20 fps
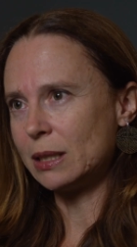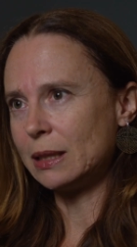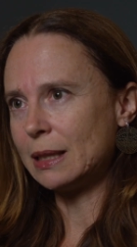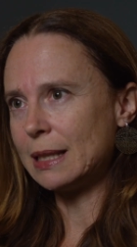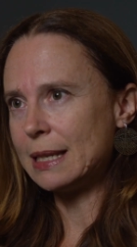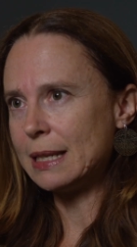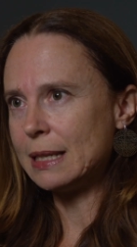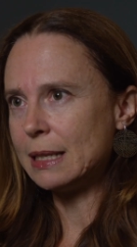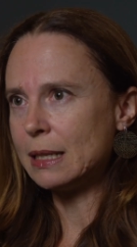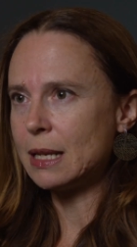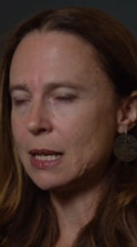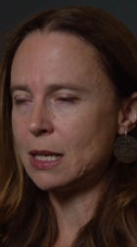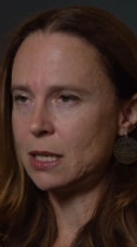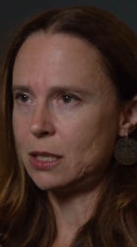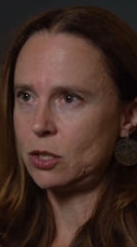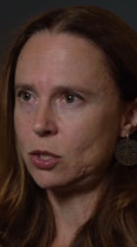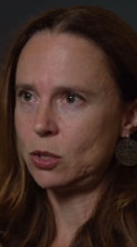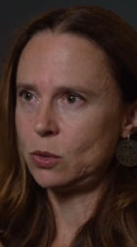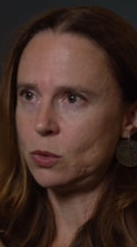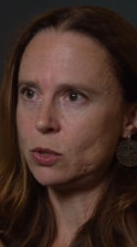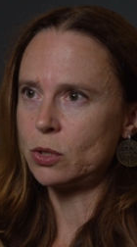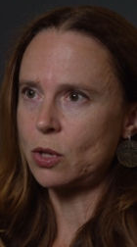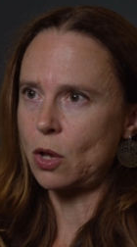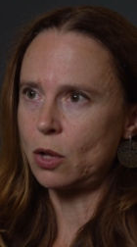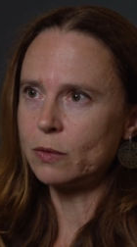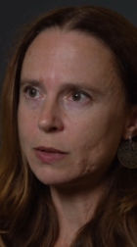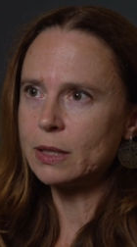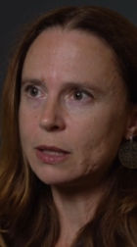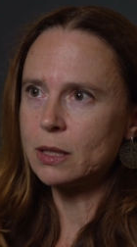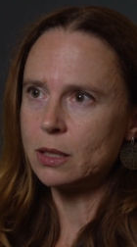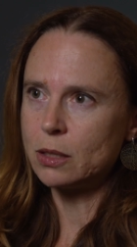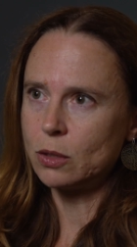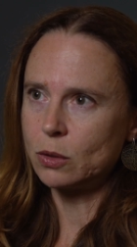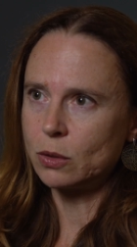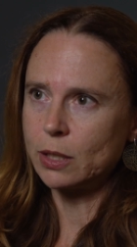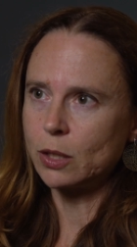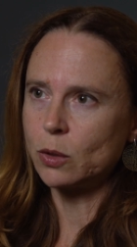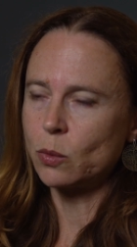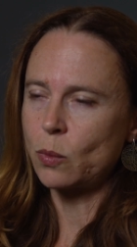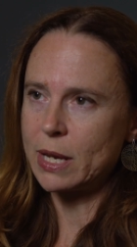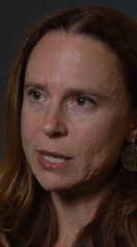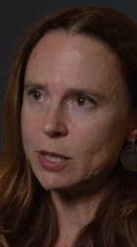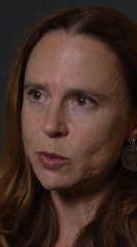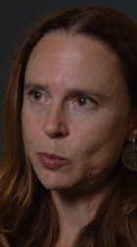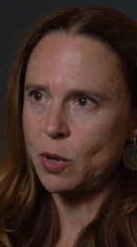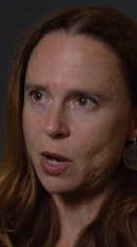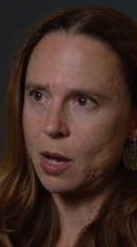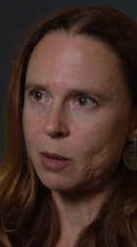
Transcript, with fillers: to lean into solving the nuclear waste